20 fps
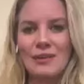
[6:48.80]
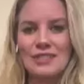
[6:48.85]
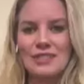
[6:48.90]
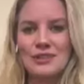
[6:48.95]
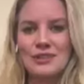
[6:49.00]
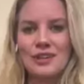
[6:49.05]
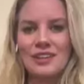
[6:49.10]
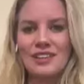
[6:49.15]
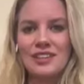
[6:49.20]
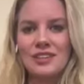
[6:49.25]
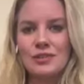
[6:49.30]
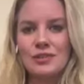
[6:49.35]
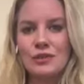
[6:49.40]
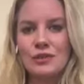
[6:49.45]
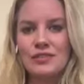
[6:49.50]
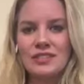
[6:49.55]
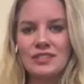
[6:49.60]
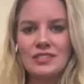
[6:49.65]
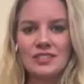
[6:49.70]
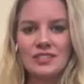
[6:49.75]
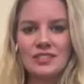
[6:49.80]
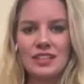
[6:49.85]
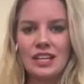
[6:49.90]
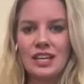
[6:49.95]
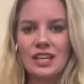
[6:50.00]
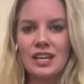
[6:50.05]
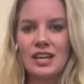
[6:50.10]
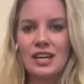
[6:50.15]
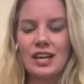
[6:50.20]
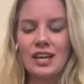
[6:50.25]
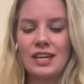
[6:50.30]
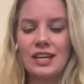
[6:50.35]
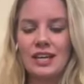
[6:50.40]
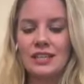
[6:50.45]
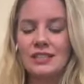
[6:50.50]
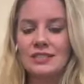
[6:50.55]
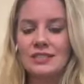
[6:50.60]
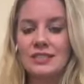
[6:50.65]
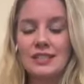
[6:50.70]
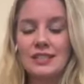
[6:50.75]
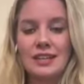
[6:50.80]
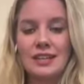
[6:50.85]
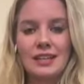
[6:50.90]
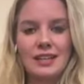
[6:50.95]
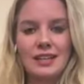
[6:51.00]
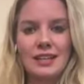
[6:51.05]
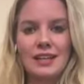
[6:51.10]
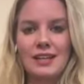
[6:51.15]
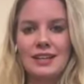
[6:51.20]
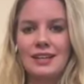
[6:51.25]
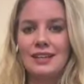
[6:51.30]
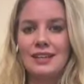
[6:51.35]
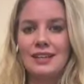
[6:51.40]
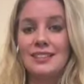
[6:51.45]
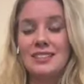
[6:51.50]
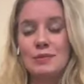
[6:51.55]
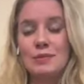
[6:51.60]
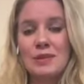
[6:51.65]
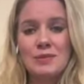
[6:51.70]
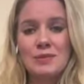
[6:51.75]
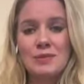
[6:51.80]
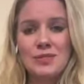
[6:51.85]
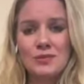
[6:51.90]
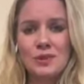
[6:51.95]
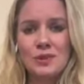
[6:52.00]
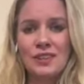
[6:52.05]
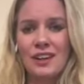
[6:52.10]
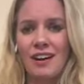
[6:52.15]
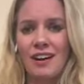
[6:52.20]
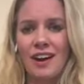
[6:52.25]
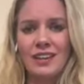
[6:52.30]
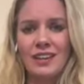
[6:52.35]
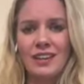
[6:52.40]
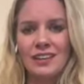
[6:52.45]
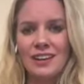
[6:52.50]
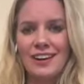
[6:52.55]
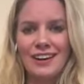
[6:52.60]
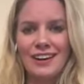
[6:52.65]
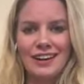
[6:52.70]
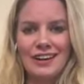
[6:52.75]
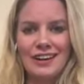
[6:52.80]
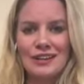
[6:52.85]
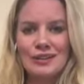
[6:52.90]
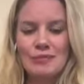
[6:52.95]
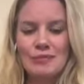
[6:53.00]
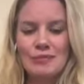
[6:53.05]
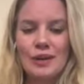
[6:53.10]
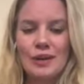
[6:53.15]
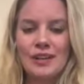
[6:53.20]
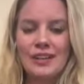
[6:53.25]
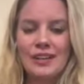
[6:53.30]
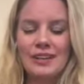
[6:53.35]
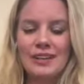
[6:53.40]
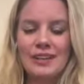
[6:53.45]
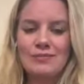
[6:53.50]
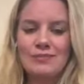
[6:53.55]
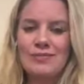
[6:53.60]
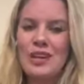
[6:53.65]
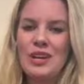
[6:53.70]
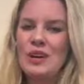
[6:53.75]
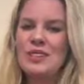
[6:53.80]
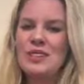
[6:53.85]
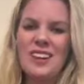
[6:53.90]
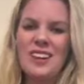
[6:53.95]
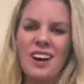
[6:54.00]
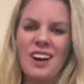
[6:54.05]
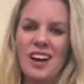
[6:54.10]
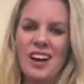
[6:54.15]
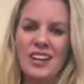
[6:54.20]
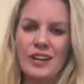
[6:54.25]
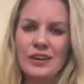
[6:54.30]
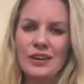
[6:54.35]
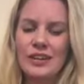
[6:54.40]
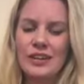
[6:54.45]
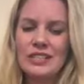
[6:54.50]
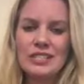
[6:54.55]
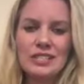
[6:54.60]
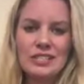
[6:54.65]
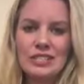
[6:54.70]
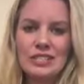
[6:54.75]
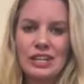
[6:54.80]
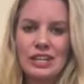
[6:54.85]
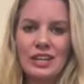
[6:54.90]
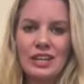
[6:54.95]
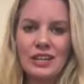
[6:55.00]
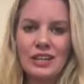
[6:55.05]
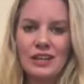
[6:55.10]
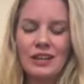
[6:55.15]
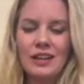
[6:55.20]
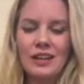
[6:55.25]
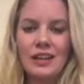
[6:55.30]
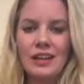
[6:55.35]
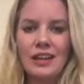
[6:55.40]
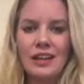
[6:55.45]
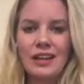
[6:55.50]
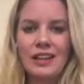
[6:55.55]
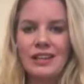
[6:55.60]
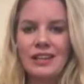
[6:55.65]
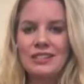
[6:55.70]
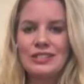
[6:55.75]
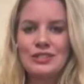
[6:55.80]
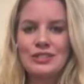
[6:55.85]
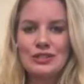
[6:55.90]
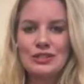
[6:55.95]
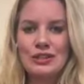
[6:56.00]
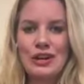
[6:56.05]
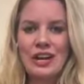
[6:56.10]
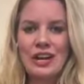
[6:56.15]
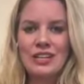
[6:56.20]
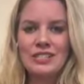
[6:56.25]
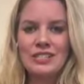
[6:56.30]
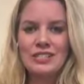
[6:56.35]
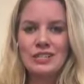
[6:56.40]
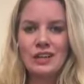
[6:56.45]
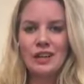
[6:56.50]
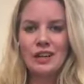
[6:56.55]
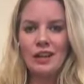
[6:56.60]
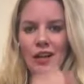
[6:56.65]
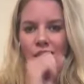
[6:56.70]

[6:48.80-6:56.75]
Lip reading: we do it at the indoor facility, and sometimes it's really hot in there, But no, it's not hot yoga. It's just yin. They just stretch.